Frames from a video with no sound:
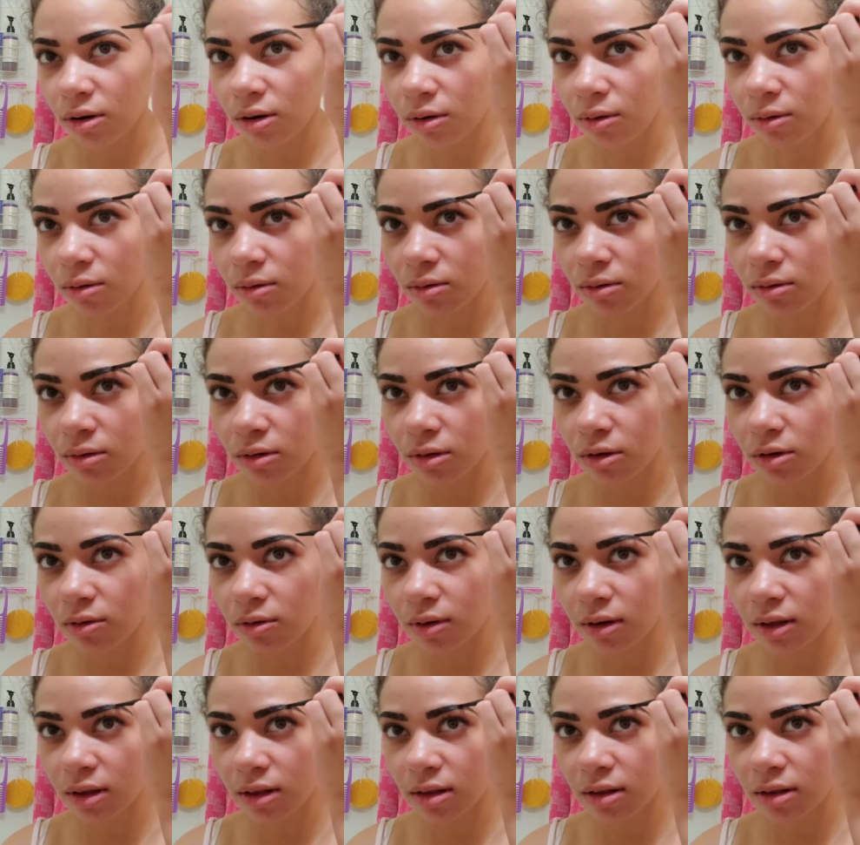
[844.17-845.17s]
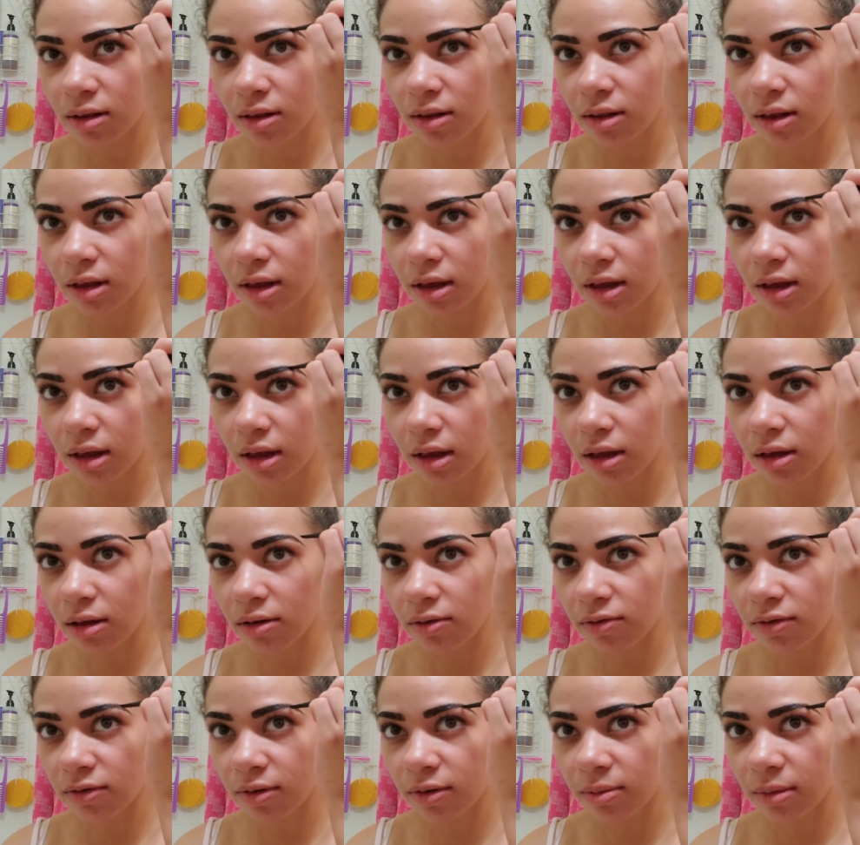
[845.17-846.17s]
know, you can
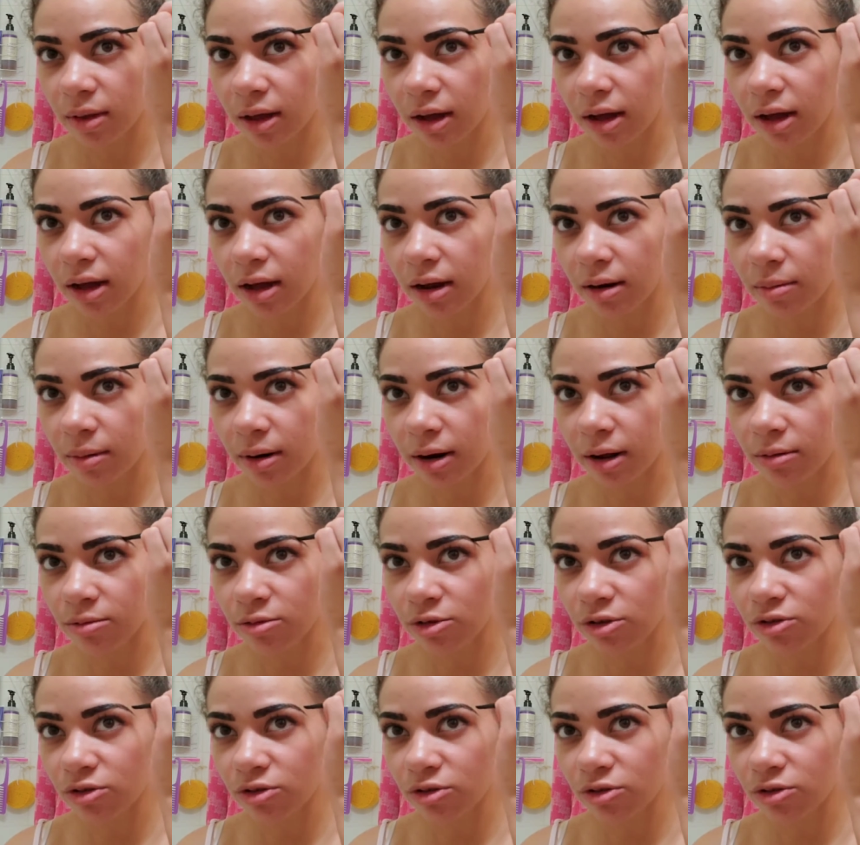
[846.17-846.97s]
see from the eyebrow.